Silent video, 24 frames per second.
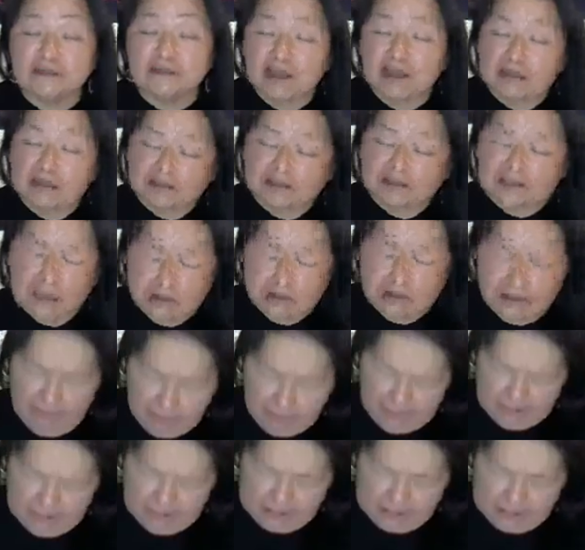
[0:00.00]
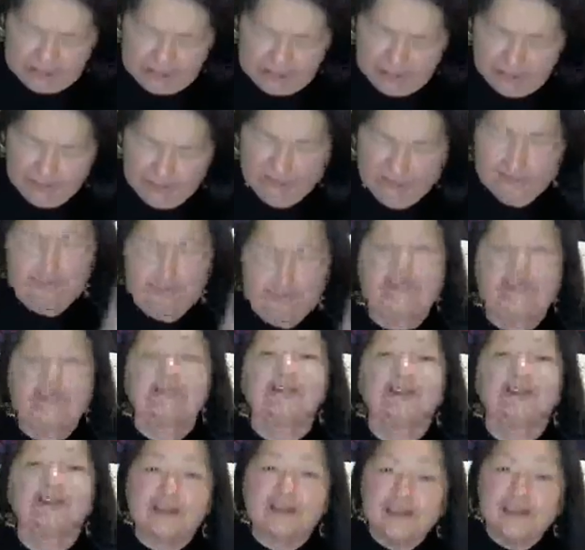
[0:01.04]
so I sacrificed them
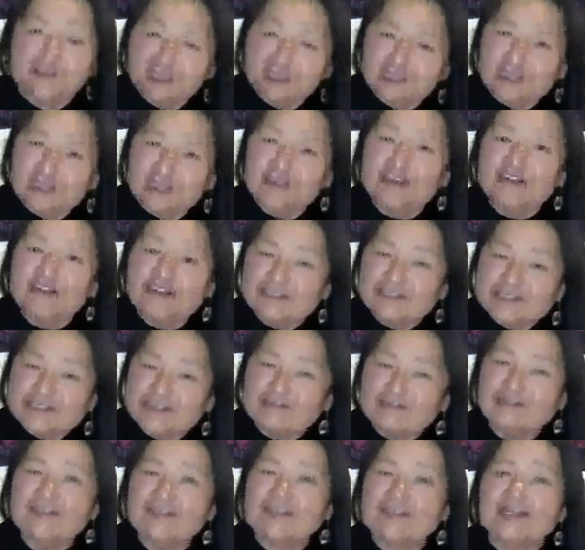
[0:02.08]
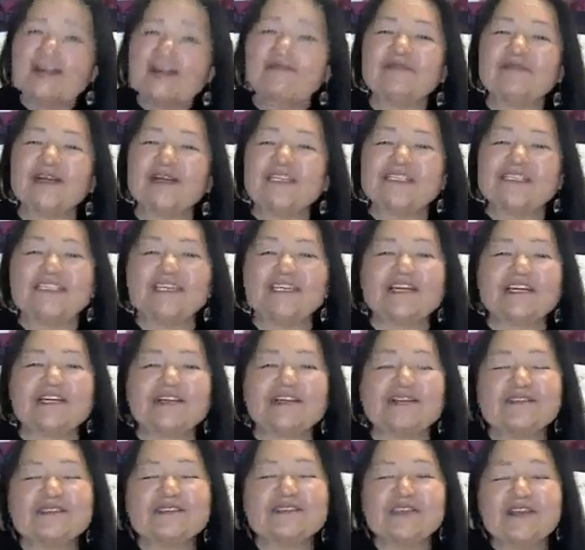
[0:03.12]
so I could get safely down my
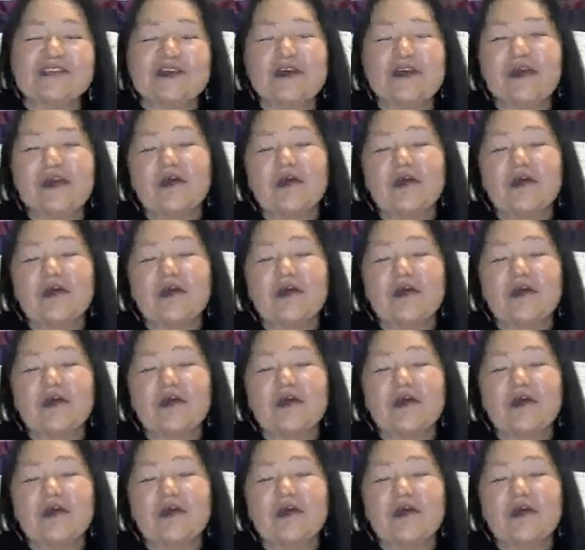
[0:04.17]
stairs.